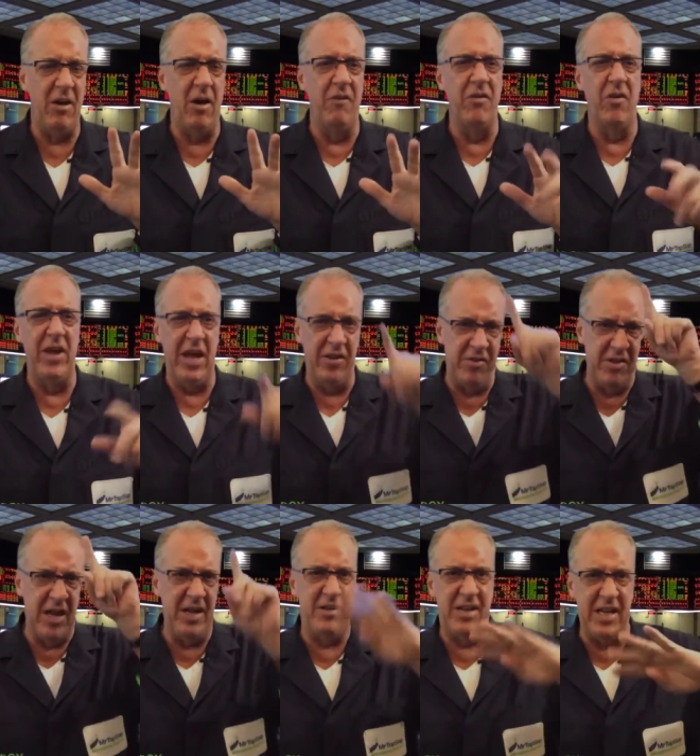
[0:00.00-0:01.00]
of the last
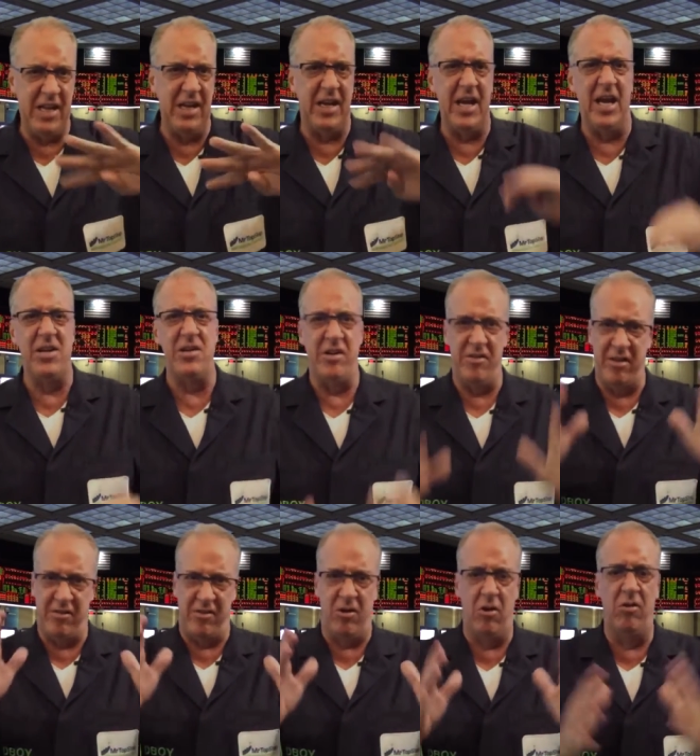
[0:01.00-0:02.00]
19 occasions,
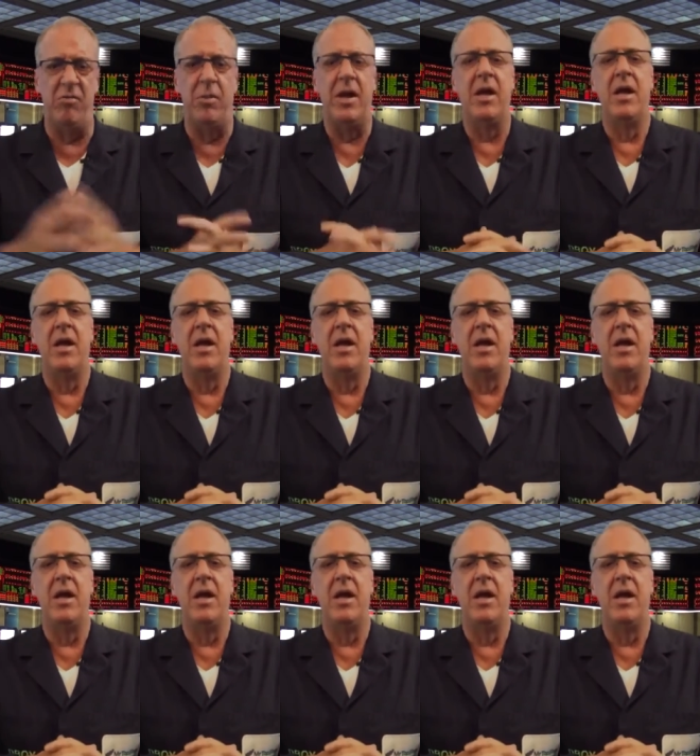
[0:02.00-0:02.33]
excuse me.